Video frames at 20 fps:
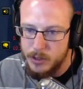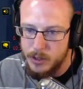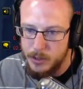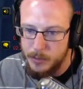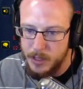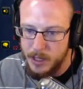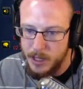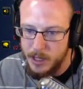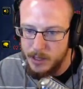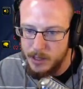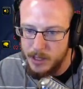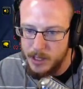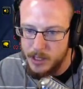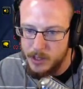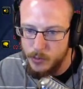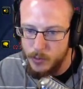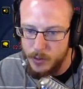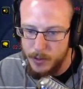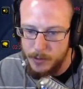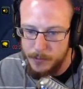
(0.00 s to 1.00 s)
So I'm gonna get
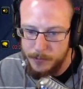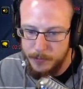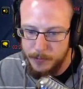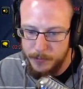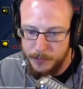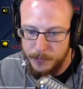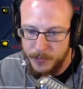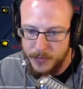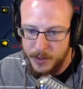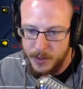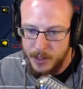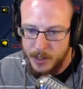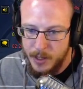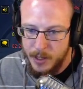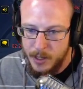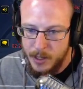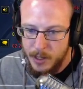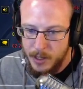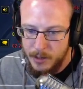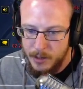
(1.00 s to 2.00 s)
this one.
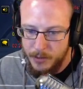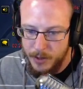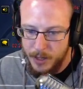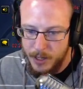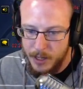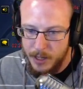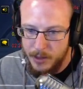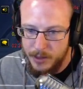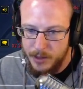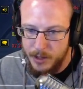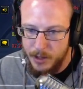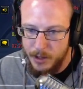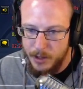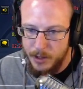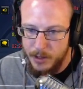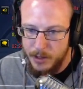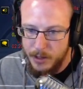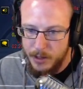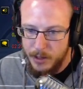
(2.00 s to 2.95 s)
If I can get there